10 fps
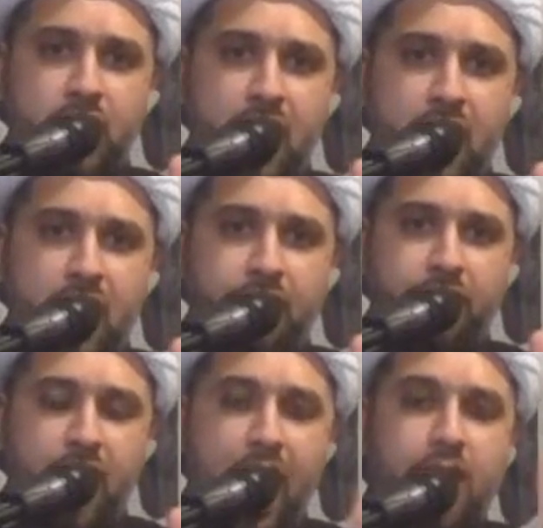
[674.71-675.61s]
have
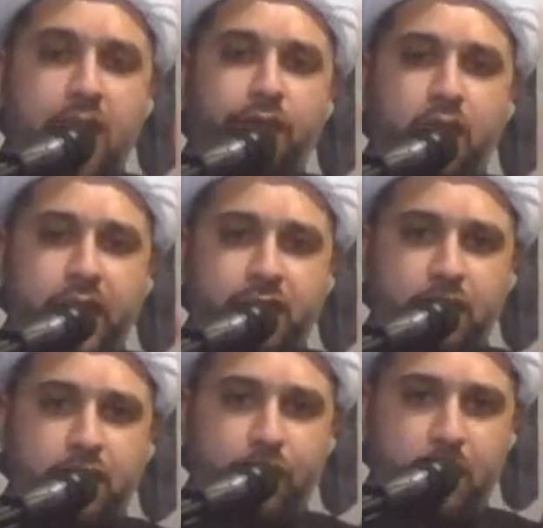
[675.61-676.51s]

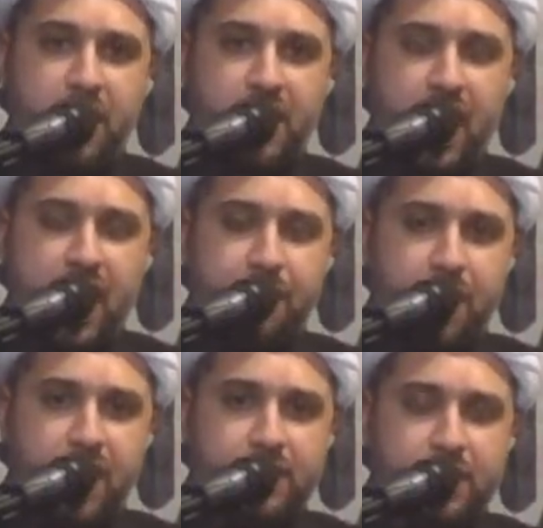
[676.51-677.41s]
advocated for Bani
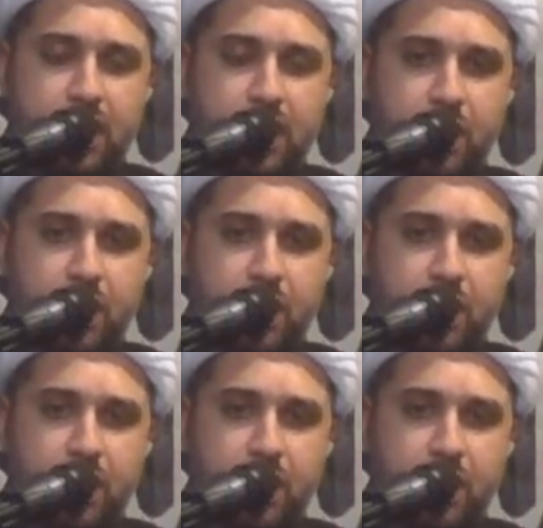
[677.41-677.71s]
Abbas.